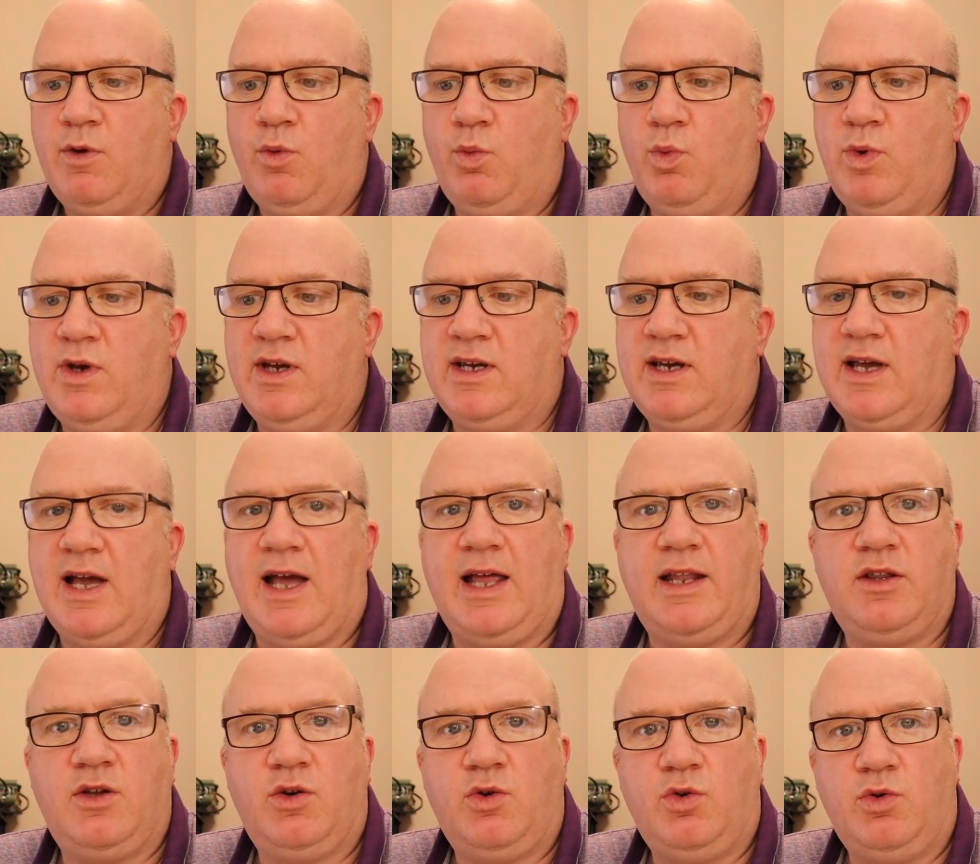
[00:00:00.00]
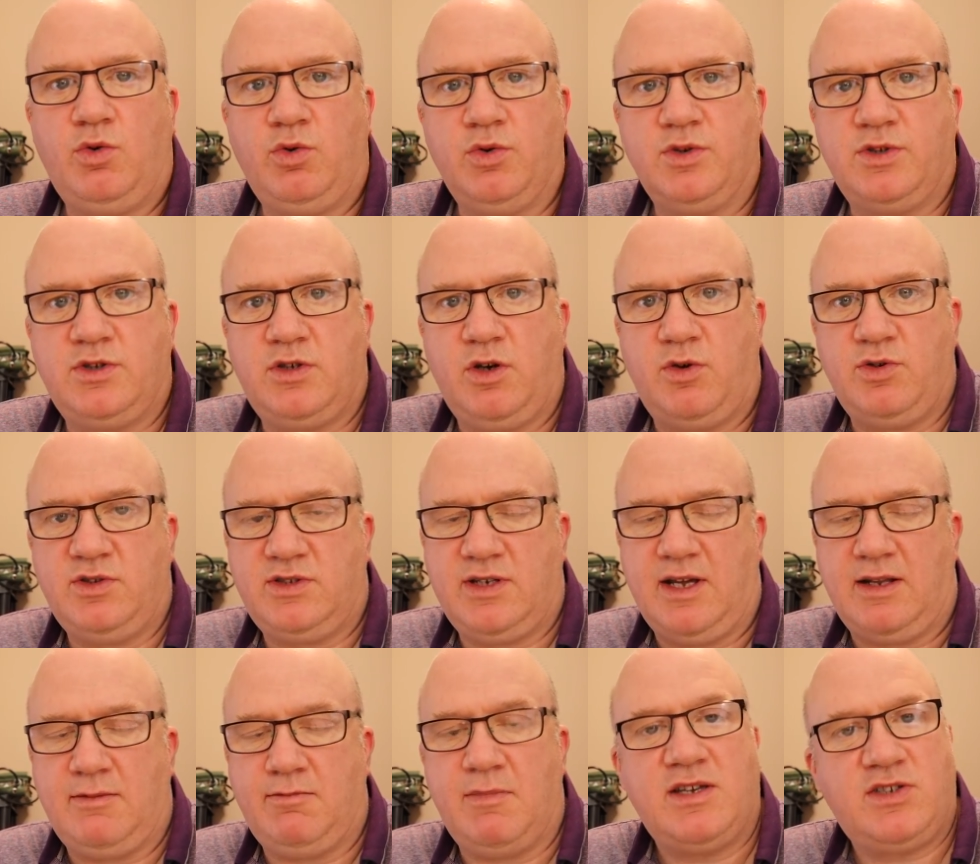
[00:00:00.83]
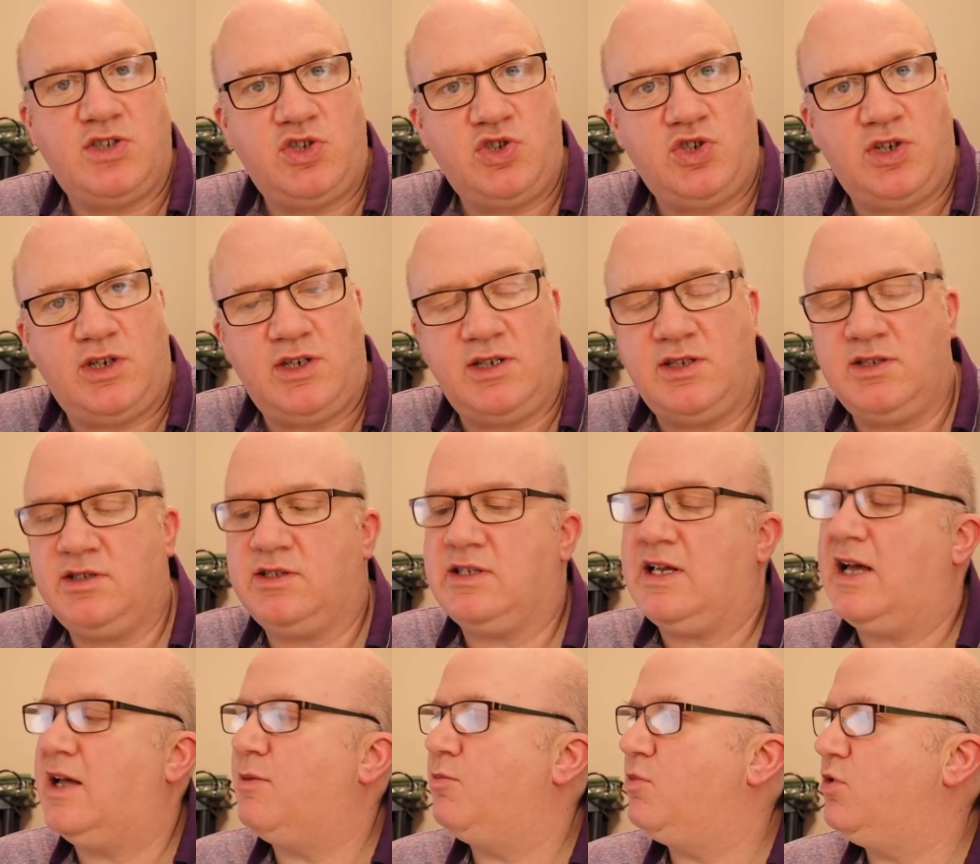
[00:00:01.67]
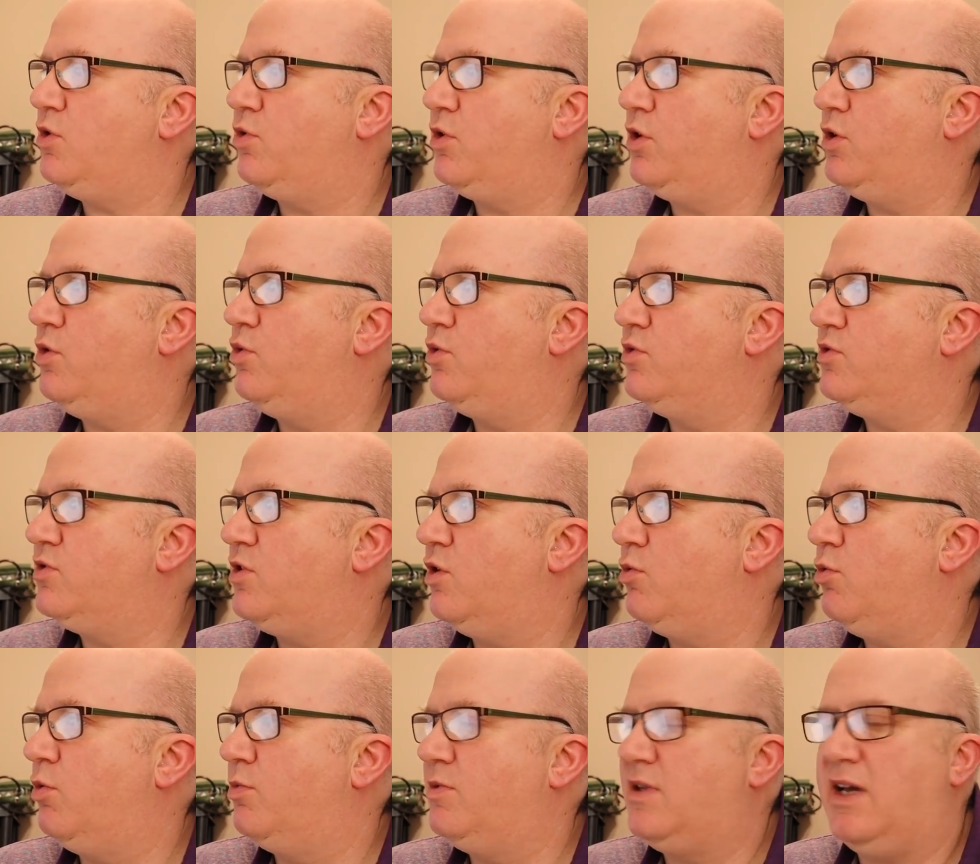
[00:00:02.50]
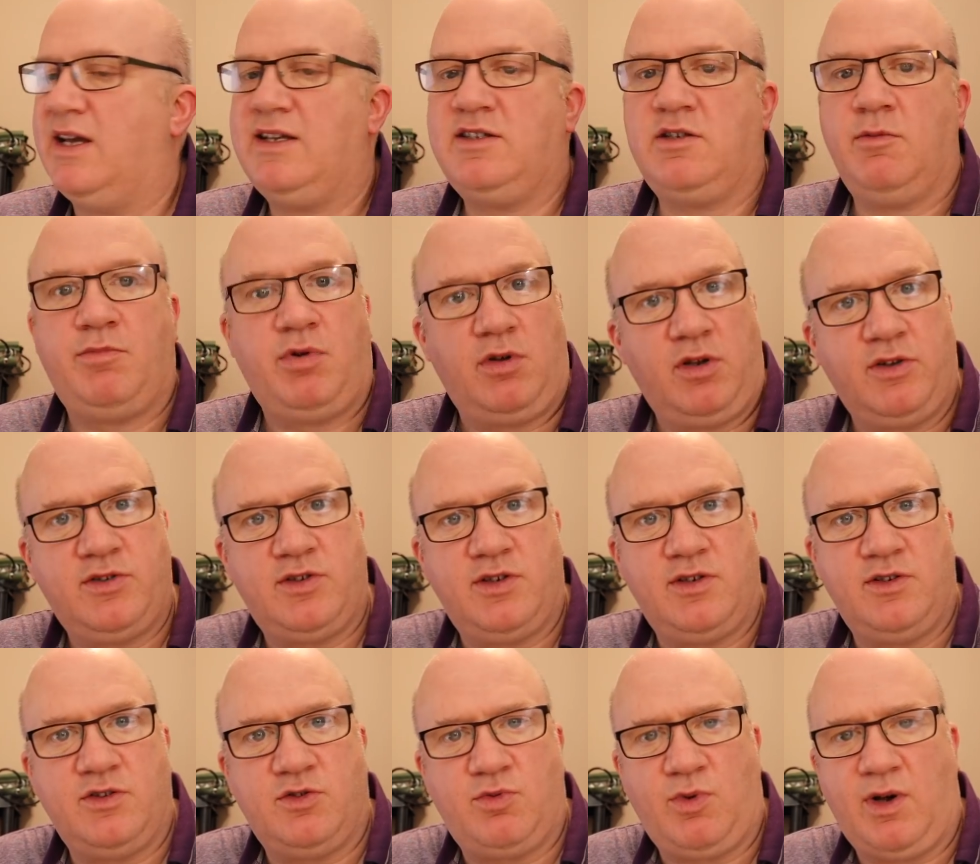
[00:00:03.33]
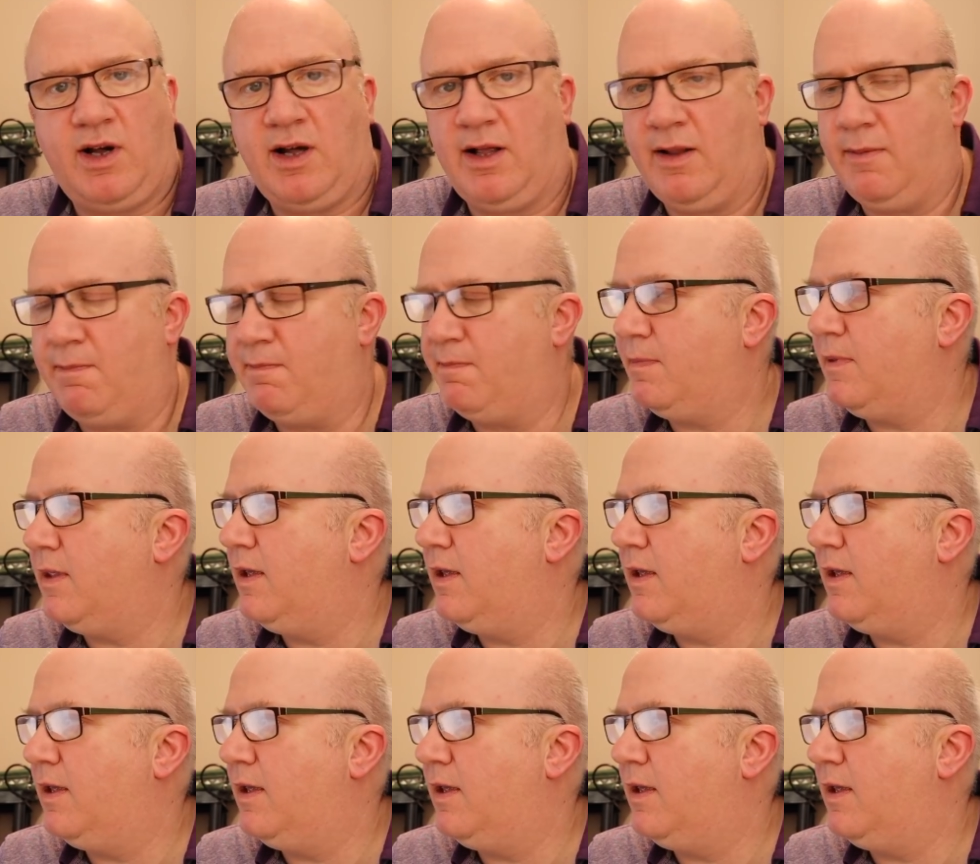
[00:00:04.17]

We can also send messages, and we can also update a bulletin as well.